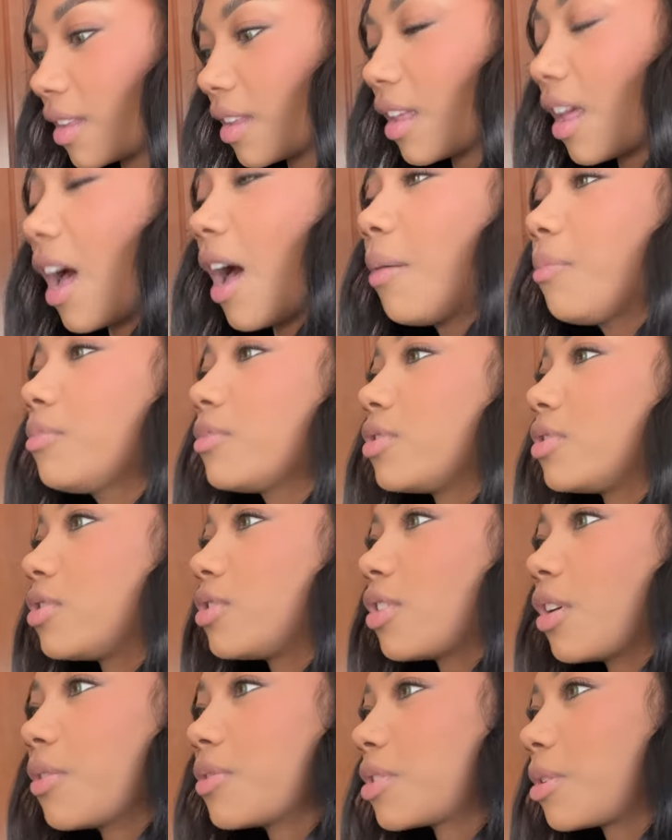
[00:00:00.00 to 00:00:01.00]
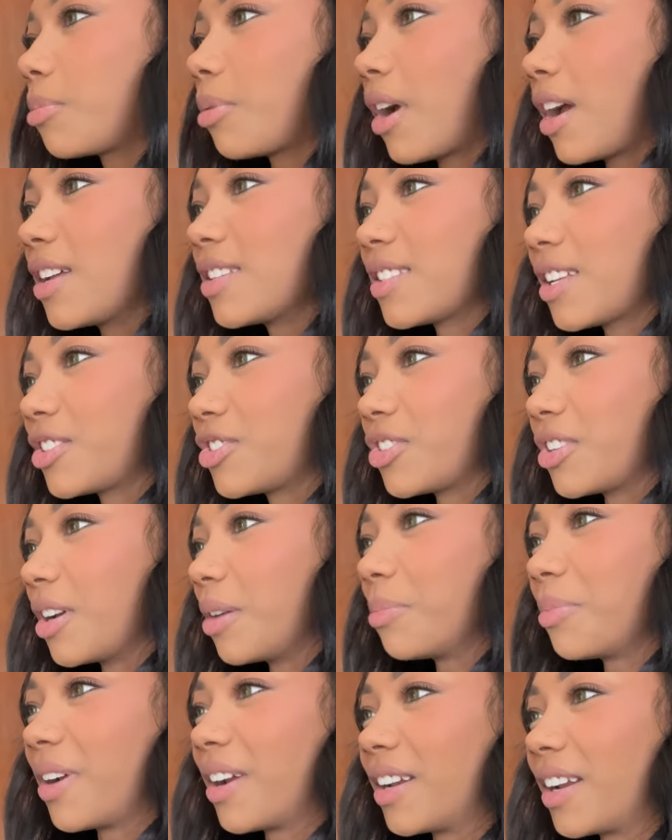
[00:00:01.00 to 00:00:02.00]
I'm so surprised that you're
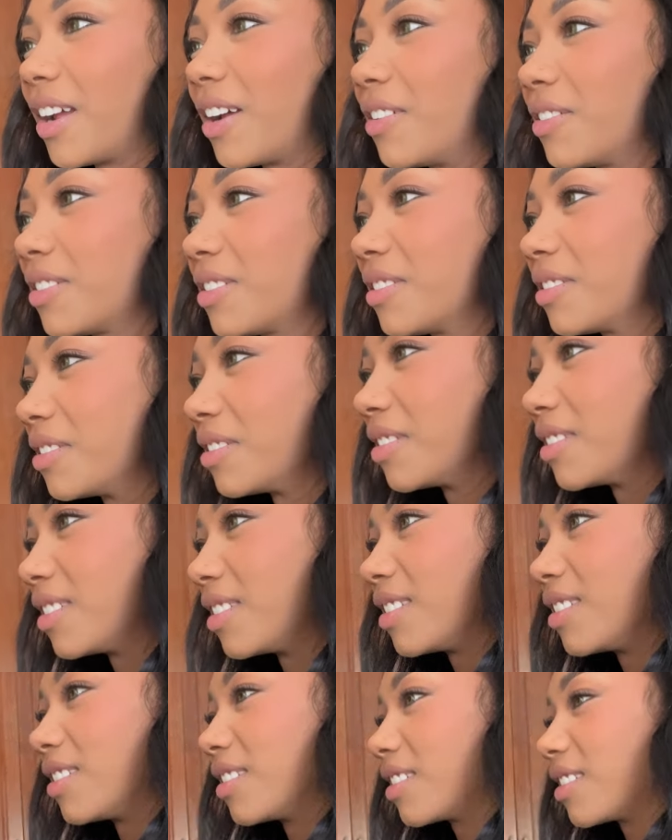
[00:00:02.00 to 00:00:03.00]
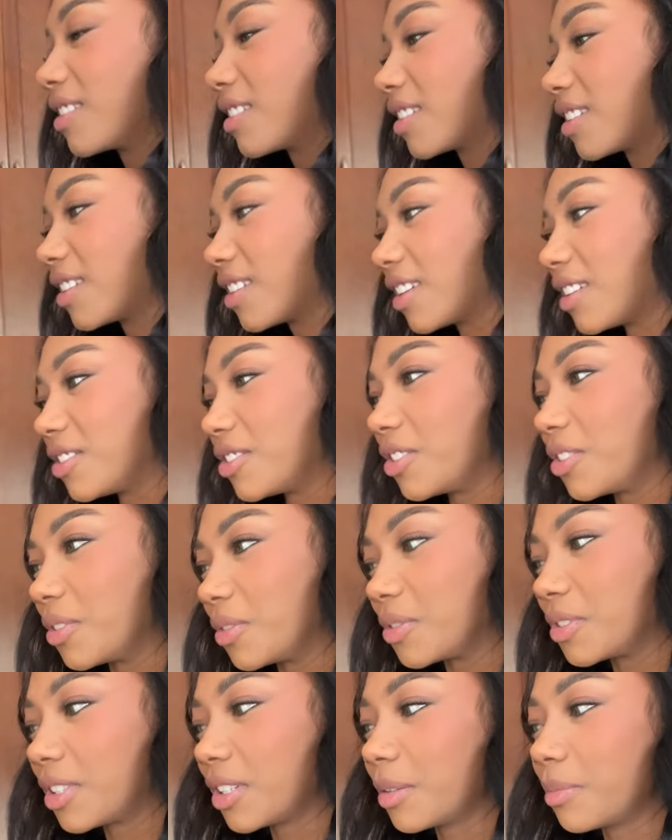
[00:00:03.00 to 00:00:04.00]
up right now because you
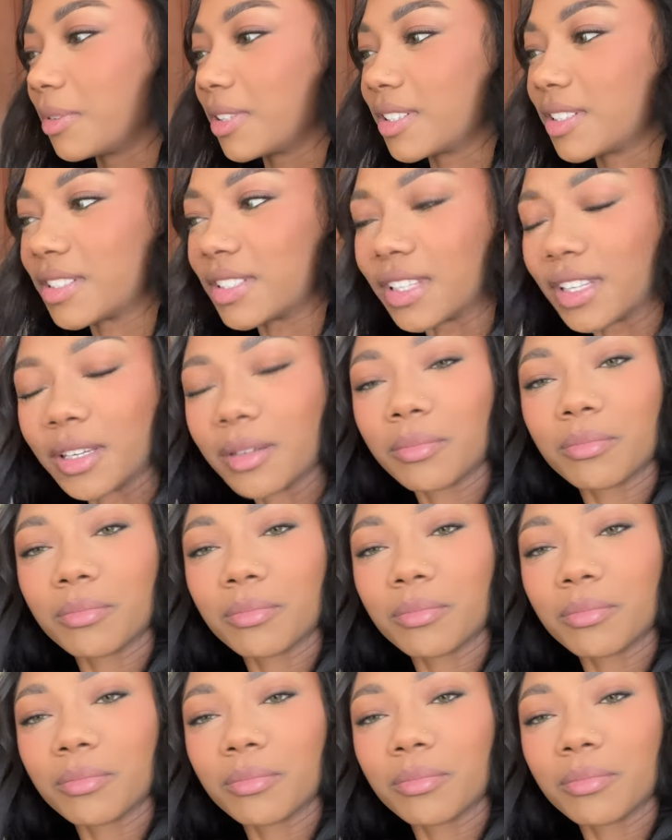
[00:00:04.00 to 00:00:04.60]
usually be asleep.